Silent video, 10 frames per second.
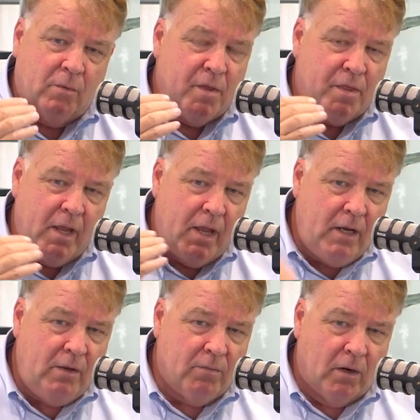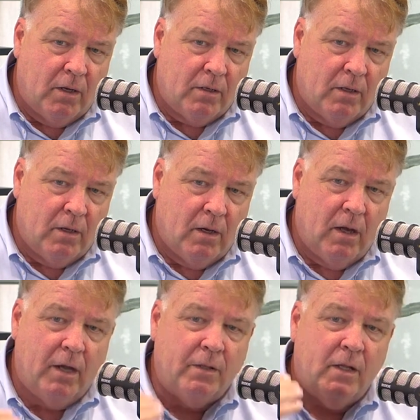with anyone
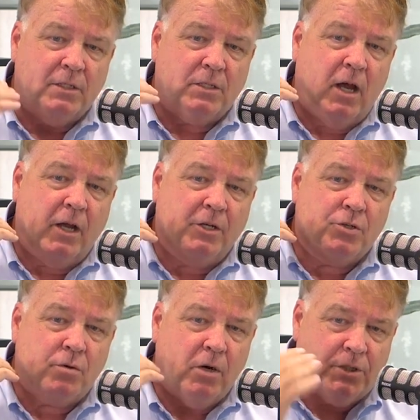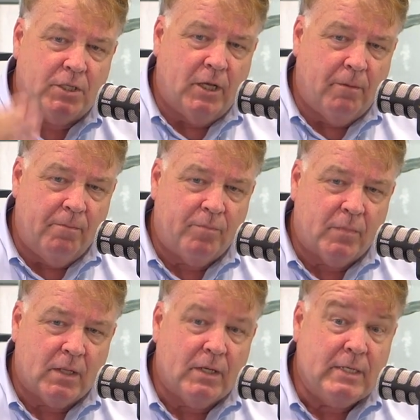unless I trust them
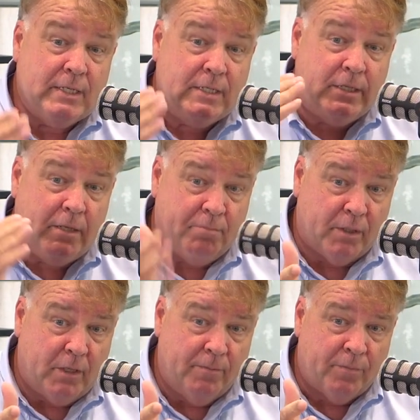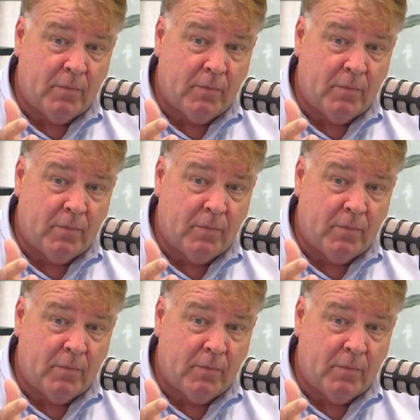deeply.